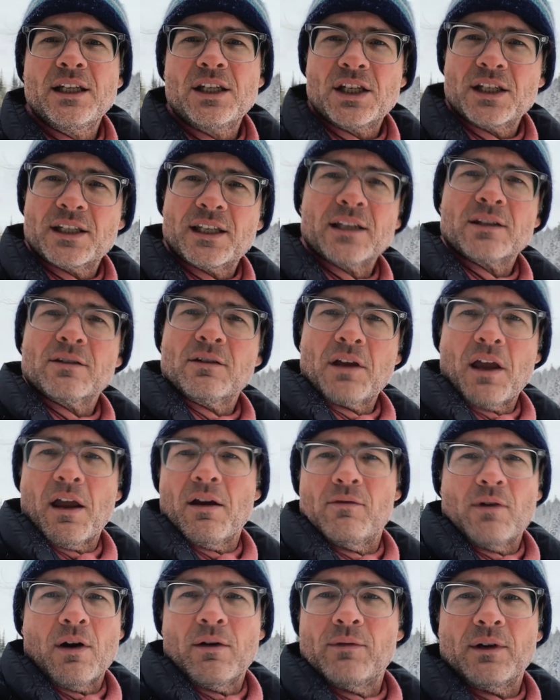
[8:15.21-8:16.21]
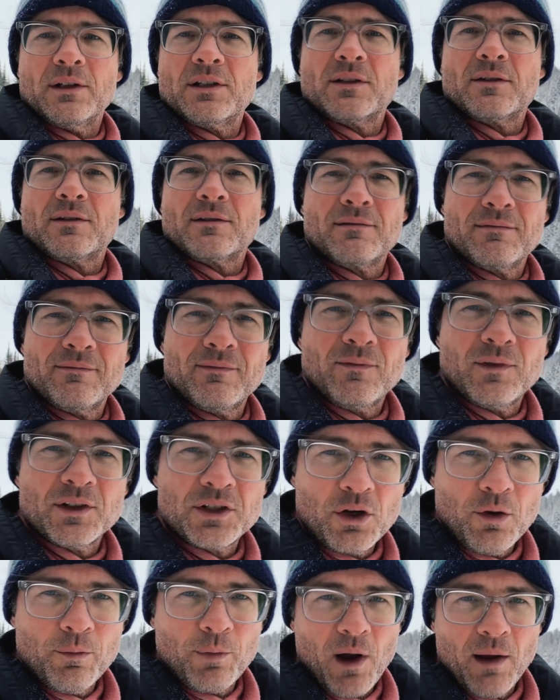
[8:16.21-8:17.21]
She says, "Okay, well, what's
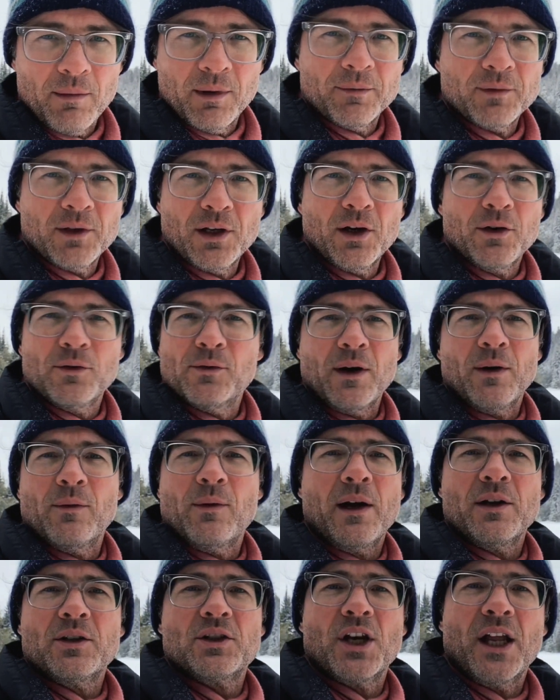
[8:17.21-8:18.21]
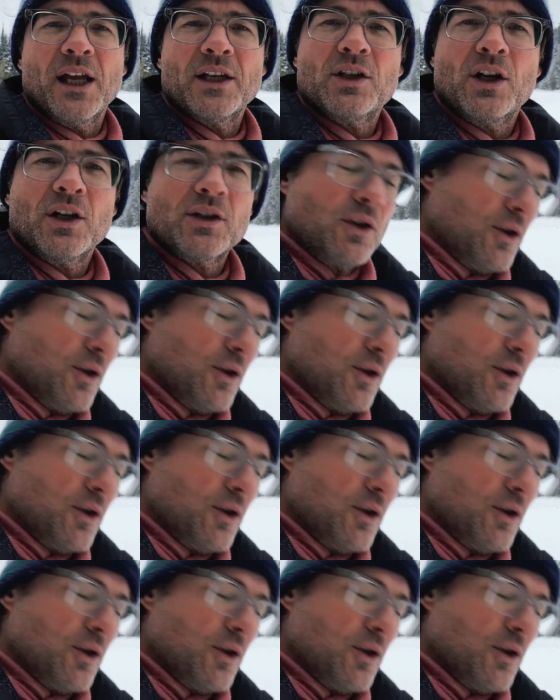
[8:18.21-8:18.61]
your problem? You know, why should I talk to